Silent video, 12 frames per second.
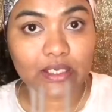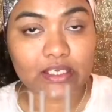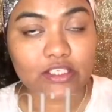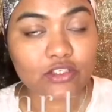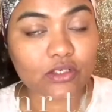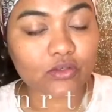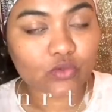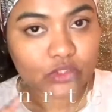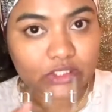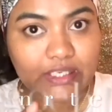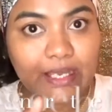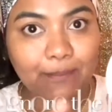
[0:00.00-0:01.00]
Now
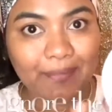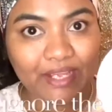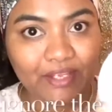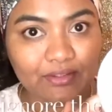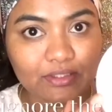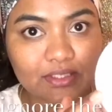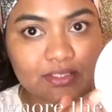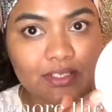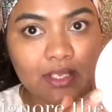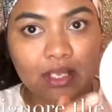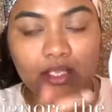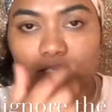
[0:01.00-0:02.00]
guys, you can totally apply
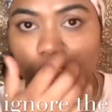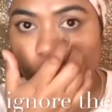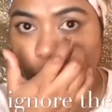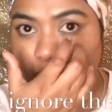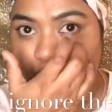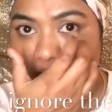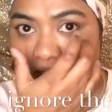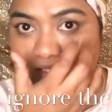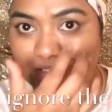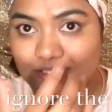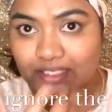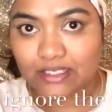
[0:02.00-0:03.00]
this as it
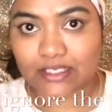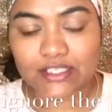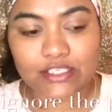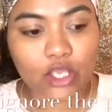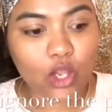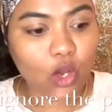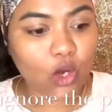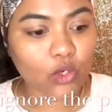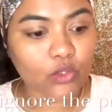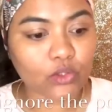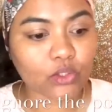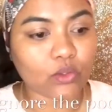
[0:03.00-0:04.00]
is, or
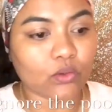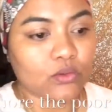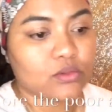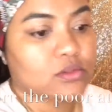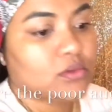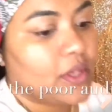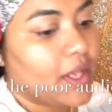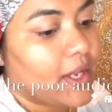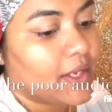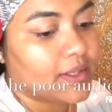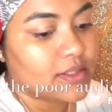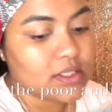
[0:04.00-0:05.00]
you can also
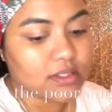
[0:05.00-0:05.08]
add